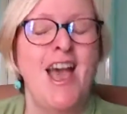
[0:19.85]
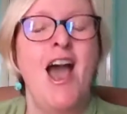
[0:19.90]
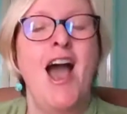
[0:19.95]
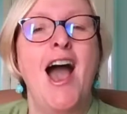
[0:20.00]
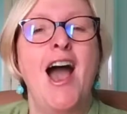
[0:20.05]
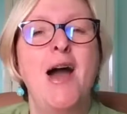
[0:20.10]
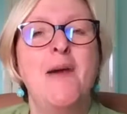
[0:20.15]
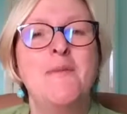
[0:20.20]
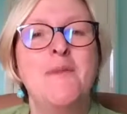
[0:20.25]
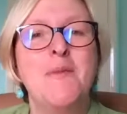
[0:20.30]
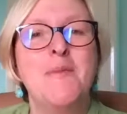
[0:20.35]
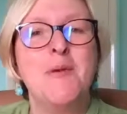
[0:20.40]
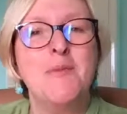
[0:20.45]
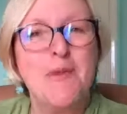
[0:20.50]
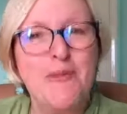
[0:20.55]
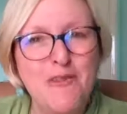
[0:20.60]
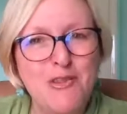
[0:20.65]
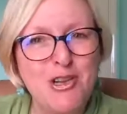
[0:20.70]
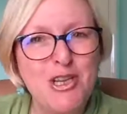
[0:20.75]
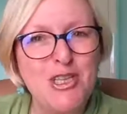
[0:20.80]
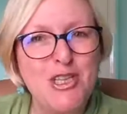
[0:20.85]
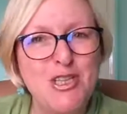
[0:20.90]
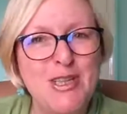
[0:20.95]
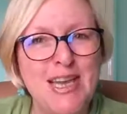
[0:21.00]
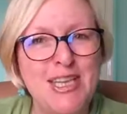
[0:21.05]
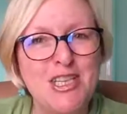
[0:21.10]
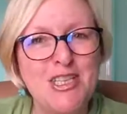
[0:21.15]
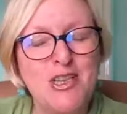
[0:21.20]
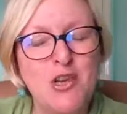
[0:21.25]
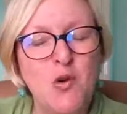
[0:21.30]
But before I do
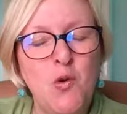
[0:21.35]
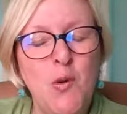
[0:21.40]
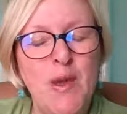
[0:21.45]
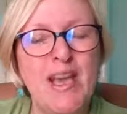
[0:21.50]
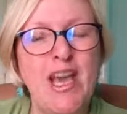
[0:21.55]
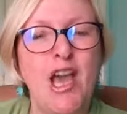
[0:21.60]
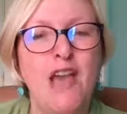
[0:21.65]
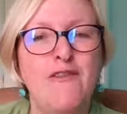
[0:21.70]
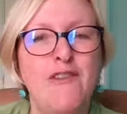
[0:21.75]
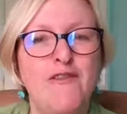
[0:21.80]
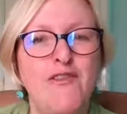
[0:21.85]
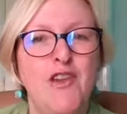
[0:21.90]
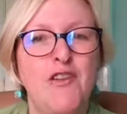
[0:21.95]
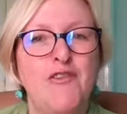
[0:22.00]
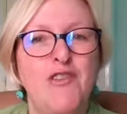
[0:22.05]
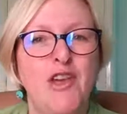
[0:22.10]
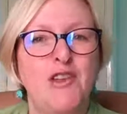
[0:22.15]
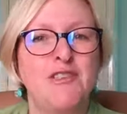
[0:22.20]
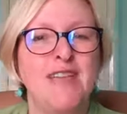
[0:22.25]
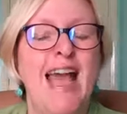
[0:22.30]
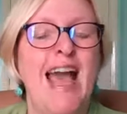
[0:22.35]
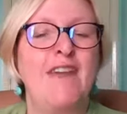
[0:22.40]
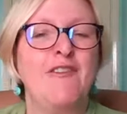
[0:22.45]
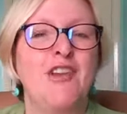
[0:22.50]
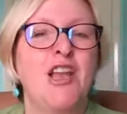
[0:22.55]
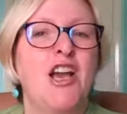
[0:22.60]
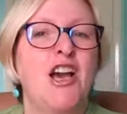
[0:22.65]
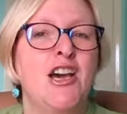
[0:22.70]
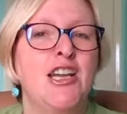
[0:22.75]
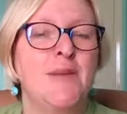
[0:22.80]
that, just a quick overview for those who haven't
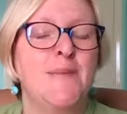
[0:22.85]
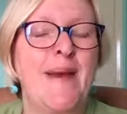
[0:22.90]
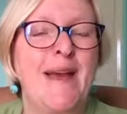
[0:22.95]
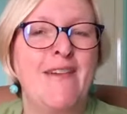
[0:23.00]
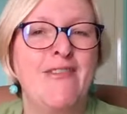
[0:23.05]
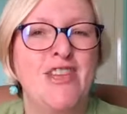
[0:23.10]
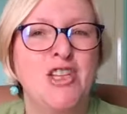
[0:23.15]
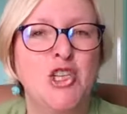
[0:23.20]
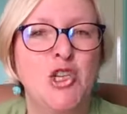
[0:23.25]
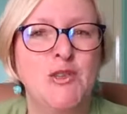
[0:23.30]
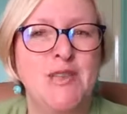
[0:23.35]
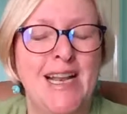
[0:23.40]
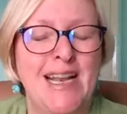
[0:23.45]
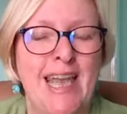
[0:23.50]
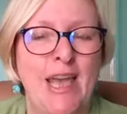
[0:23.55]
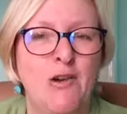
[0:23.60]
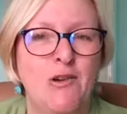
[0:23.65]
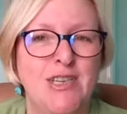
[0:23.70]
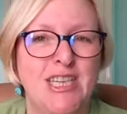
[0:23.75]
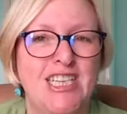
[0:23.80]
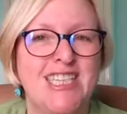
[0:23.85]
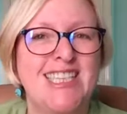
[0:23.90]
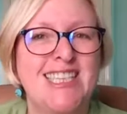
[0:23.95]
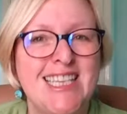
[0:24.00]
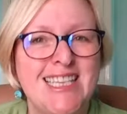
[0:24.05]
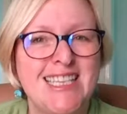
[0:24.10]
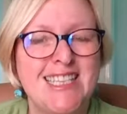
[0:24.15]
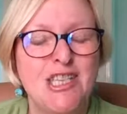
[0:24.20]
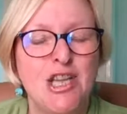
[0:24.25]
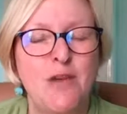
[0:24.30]
heard about the do, delegate or ditch
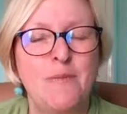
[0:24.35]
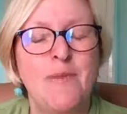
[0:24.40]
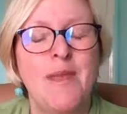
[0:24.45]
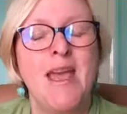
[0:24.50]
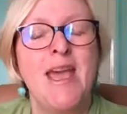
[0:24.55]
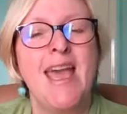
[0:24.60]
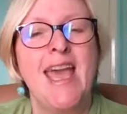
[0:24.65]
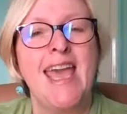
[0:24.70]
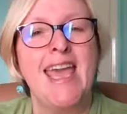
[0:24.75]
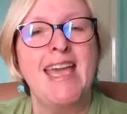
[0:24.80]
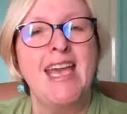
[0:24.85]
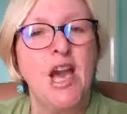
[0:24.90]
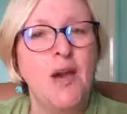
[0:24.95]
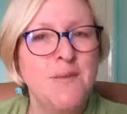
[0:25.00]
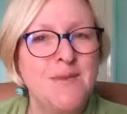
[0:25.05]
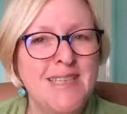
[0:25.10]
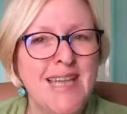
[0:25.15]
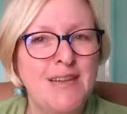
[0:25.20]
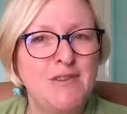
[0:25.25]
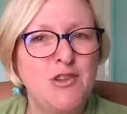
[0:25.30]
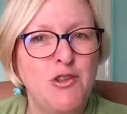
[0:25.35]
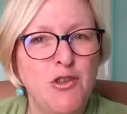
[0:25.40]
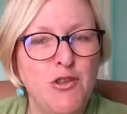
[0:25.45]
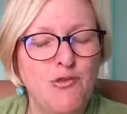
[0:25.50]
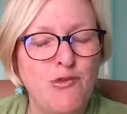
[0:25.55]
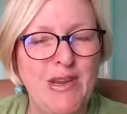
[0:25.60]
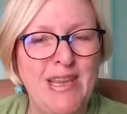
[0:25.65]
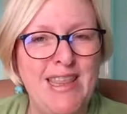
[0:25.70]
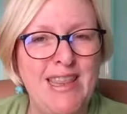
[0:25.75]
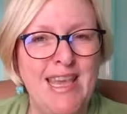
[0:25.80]
system. It comes down to
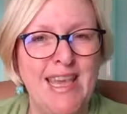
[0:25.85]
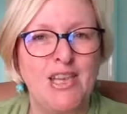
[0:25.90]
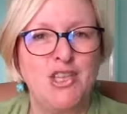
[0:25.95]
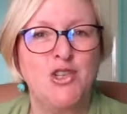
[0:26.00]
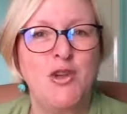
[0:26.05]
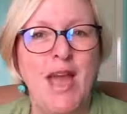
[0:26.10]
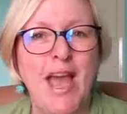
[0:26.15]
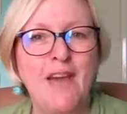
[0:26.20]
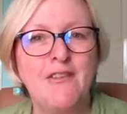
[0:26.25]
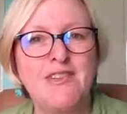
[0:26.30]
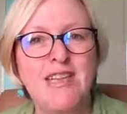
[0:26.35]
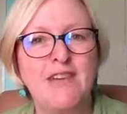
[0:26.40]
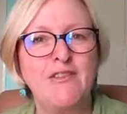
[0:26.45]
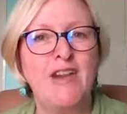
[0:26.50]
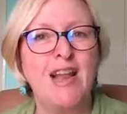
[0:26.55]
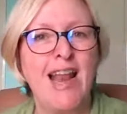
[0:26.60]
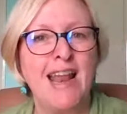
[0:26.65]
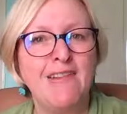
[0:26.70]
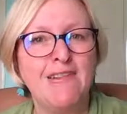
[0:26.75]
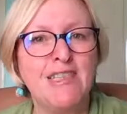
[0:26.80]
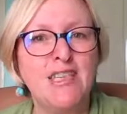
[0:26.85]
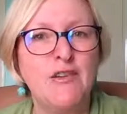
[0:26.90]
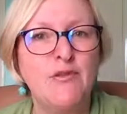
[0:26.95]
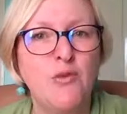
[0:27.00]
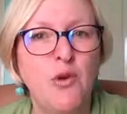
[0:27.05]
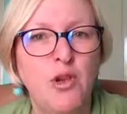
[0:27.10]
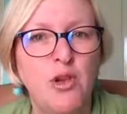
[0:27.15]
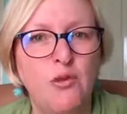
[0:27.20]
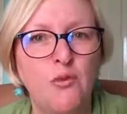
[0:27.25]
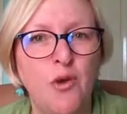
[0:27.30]
three things. You have to have clarity of
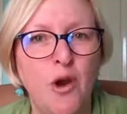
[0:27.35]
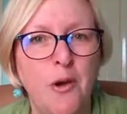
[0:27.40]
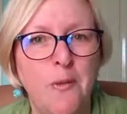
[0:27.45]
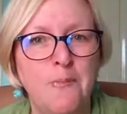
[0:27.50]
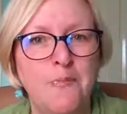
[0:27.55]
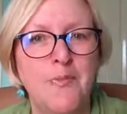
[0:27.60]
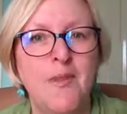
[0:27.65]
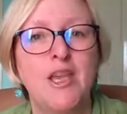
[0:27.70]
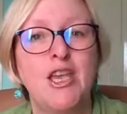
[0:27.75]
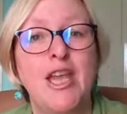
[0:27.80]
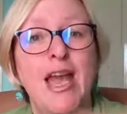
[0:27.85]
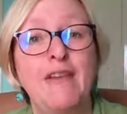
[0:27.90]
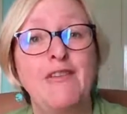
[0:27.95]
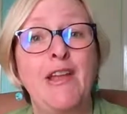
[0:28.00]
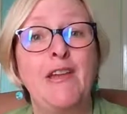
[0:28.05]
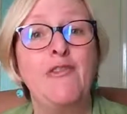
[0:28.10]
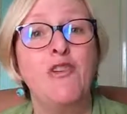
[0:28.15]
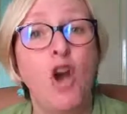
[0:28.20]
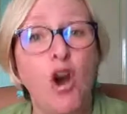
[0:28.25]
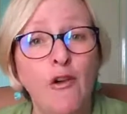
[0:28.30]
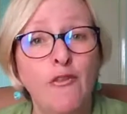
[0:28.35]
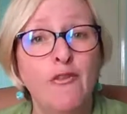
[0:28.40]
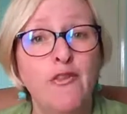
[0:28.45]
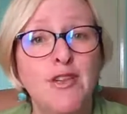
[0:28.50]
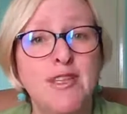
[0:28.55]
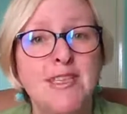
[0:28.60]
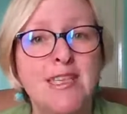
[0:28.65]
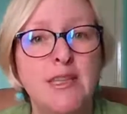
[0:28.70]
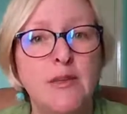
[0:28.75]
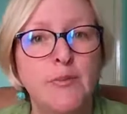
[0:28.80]
what you want, you have to have
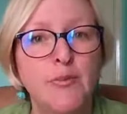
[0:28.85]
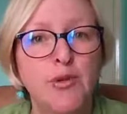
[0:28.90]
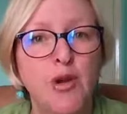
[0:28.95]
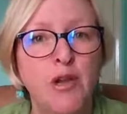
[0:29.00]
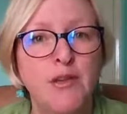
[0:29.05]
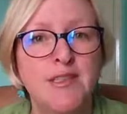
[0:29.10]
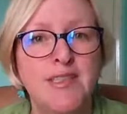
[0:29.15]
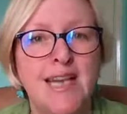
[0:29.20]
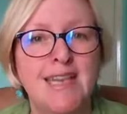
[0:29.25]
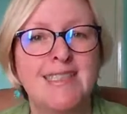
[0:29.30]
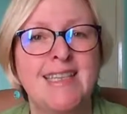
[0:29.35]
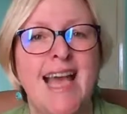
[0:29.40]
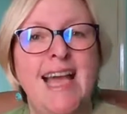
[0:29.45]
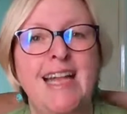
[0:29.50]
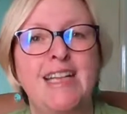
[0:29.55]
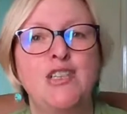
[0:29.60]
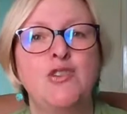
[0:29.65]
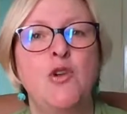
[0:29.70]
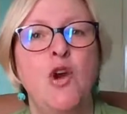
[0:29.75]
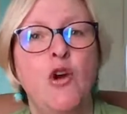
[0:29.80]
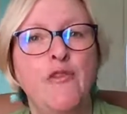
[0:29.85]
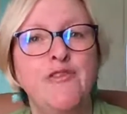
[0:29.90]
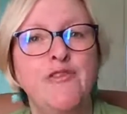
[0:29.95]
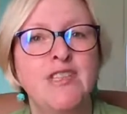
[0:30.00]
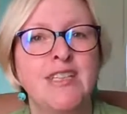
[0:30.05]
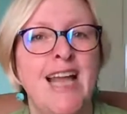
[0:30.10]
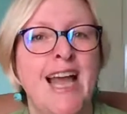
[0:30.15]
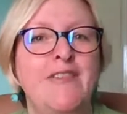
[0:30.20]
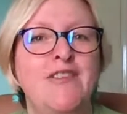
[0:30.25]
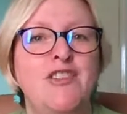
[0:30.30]
confidence in the process, and you
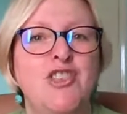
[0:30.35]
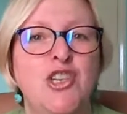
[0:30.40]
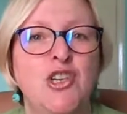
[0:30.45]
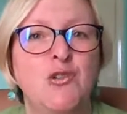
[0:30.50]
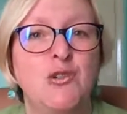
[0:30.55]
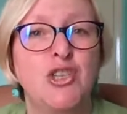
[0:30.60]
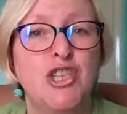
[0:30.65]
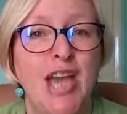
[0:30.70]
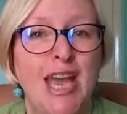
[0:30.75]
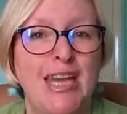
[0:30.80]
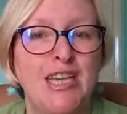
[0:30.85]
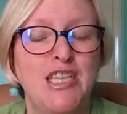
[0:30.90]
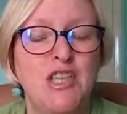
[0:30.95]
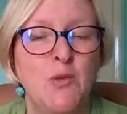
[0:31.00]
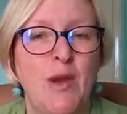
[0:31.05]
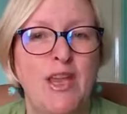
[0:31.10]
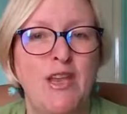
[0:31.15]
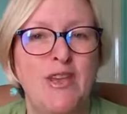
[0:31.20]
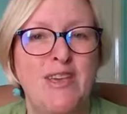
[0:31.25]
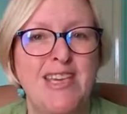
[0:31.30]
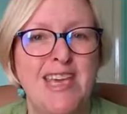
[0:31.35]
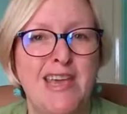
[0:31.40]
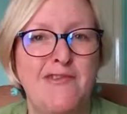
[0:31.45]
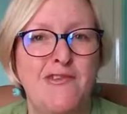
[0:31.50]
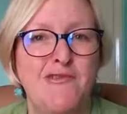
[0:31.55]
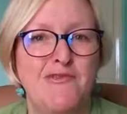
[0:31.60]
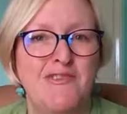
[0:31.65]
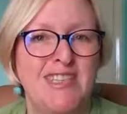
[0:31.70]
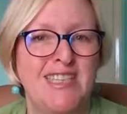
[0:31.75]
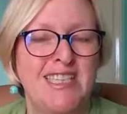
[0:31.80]
often have to change the way you give,
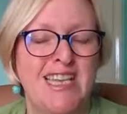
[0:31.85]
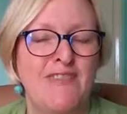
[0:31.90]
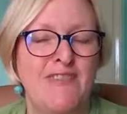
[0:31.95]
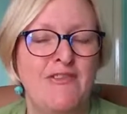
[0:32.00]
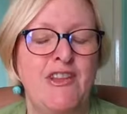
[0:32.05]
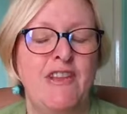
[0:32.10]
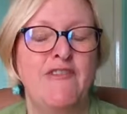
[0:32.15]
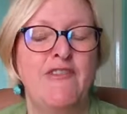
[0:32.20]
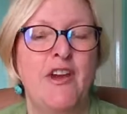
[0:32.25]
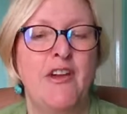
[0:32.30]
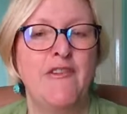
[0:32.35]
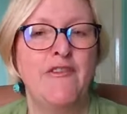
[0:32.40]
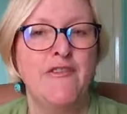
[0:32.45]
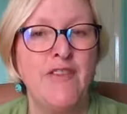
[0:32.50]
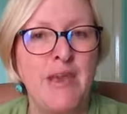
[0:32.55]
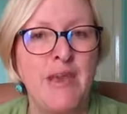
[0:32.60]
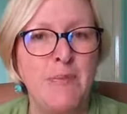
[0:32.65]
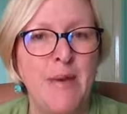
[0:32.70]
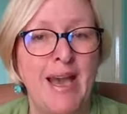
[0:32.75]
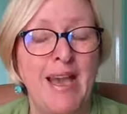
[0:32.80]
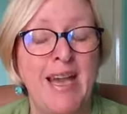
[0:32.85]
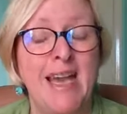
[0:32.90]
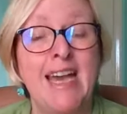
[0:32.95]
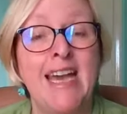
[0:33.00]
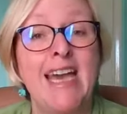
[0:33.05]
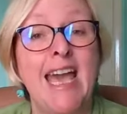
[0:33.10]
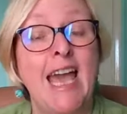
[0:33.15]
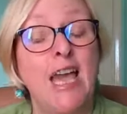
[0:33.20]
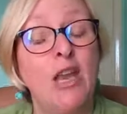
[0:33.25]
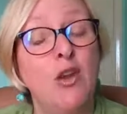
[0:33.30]
receive and invite feedback
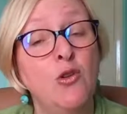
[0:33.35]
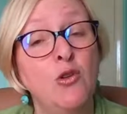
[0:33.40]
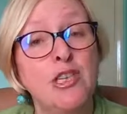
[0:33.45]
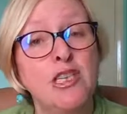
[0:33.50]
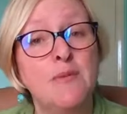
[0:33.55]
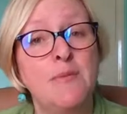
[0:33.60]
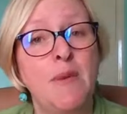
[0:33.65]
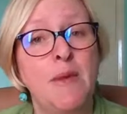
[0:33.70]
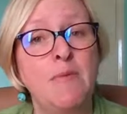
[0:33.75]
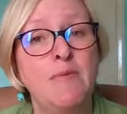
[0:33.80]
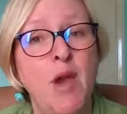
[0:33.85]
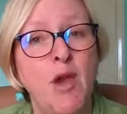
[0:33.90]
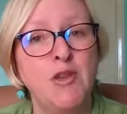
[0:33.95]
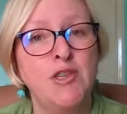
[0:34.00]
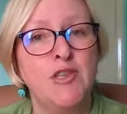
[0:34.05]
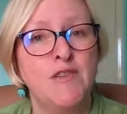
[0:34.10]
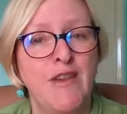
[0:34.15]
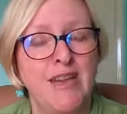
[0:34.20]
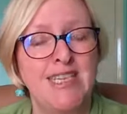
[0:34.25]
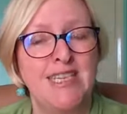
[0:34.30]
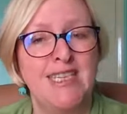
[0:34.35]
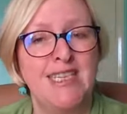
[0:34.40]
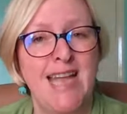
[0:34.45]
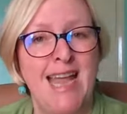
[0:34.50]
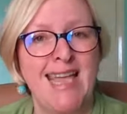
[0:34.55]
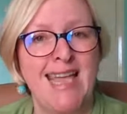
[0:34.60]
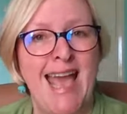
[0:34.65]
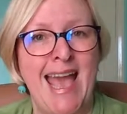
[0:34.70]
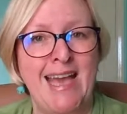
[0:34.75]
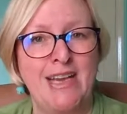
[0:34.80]
in order to be motivated to
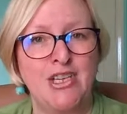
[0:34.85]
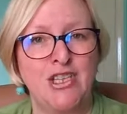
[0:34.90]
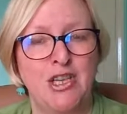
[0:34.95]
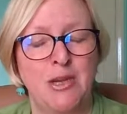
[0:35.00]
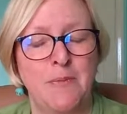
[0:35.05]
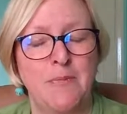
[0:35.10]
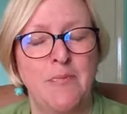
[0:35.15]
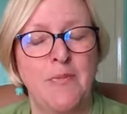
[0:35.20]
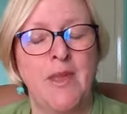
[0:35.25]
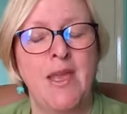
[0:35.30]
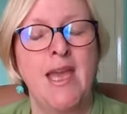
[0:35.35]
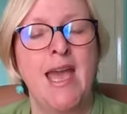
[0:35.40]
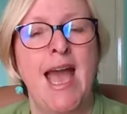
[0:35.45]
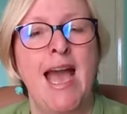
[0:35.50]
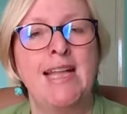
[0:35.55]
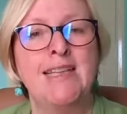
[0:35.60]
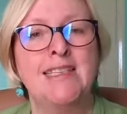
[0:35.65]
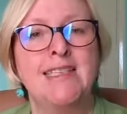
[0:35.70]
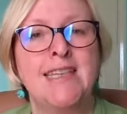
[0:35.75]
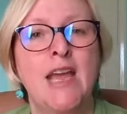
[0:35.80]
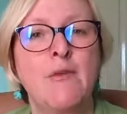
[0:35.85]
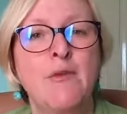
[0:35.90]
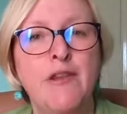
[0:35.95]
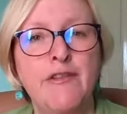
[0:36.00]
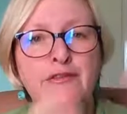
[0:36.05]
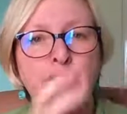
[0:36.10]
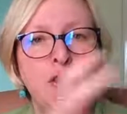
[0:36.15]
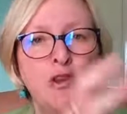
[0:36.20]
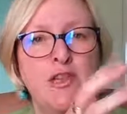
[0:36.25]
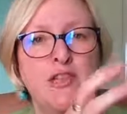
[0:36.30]
take action. And today I want to
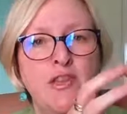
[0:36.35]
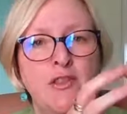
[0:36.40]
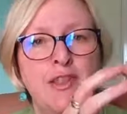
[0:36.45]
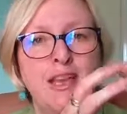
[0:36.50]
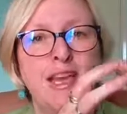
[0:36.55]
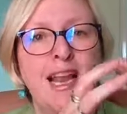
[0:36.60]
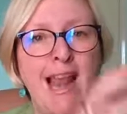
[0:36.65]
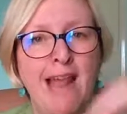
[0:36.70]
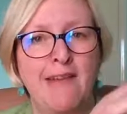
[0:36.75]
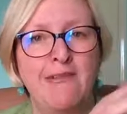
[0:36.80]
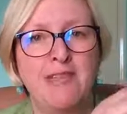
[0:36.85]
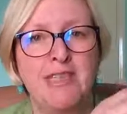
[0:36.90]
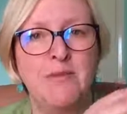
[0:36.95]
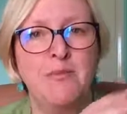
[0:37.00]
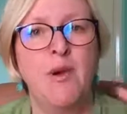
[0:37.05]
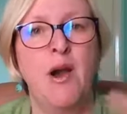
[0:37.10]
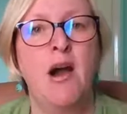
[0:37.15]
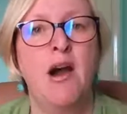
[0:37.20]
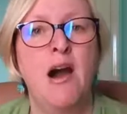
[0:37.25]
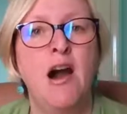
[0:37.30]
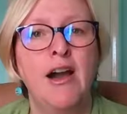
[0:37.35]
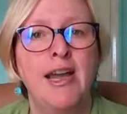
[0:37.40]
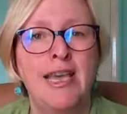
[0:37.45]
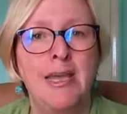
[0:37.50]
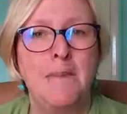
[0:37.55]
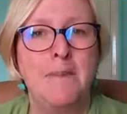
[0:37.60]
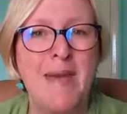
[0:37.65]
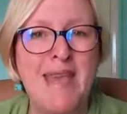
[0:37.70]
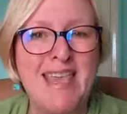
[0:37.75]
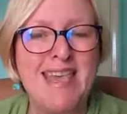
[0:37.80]
focus on the clarity part, i.e.
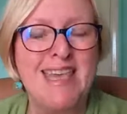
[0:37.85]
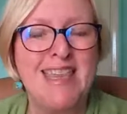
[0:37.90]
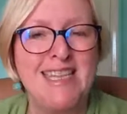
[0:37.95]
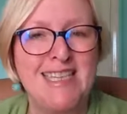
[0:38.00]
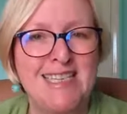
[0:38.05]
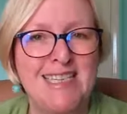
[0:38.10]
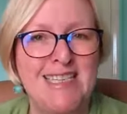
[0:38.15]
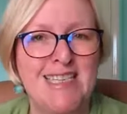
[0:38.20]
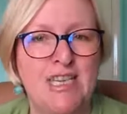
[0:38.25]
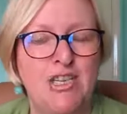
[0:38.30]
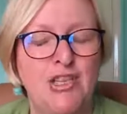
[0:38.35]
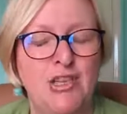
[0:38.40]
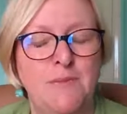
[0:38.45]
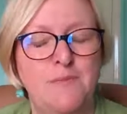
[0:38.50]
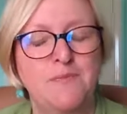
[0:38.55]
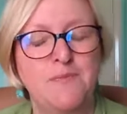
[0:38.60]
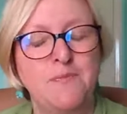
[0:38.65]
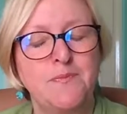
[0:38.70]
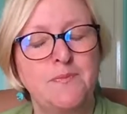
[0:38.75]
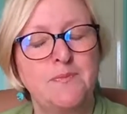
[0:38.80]
making the decision.